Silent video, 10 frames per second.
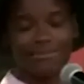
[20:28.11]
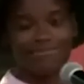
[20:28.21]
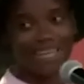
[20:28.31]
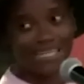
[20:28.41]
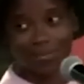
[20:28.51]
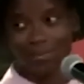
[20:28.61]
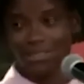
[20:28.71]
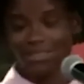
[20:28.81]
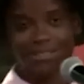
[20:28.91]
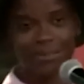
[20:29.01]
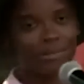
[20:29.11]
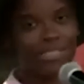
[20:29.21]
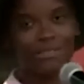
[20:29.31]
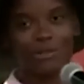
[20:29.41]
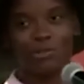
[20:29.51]
That's my sister. Please
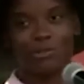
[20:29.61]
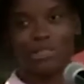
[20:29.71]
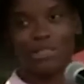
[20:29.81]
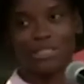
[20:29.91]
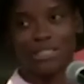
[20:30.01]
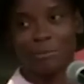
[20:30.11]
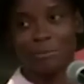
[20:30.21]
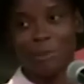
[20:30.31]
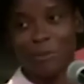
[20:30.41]
stop auditioning people.